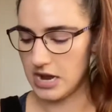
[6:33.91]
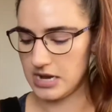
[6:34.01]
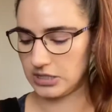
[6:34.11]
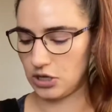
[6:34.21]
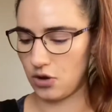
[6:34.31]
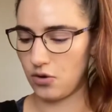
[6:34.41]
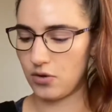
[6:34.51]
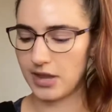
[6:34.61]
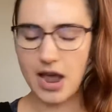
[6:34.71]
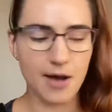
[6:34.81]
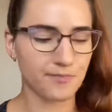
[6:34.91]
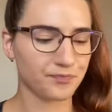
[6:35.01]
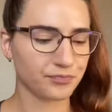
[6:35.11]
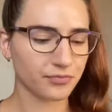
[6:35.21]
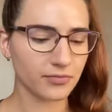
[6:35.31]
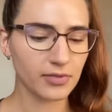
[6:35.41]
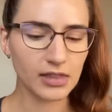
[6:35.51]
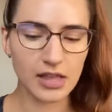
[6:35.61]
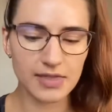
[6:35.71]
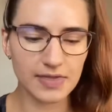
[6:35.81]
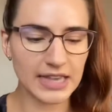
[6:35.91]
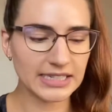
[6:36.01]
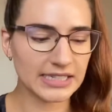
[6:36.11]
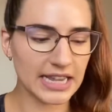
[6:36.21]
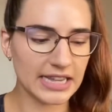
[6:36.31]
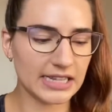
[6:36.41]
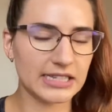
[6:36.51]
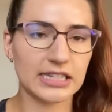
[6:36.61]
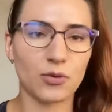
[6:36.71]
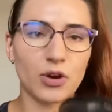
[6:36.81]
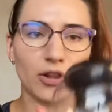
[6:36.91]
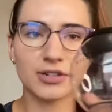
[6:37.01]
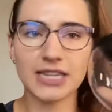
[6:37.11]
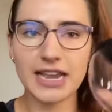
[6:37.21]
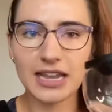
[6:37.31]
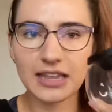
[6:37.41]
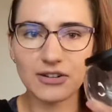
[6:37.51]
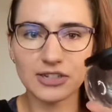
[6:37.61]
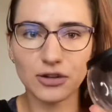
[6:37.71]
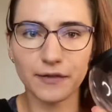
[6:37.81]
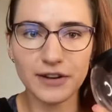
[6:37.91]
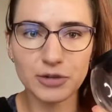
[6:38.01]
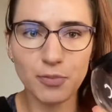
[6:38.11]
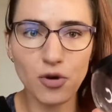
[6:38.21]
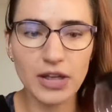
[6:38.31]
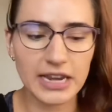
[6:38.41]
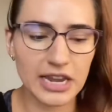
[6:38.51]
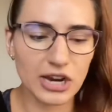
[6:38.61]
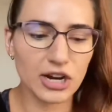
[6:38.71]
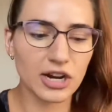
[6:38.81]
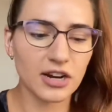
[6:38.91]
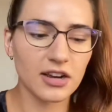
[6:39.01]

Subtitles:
So yeah, this is what it looks like. There's a little fishbowl in here.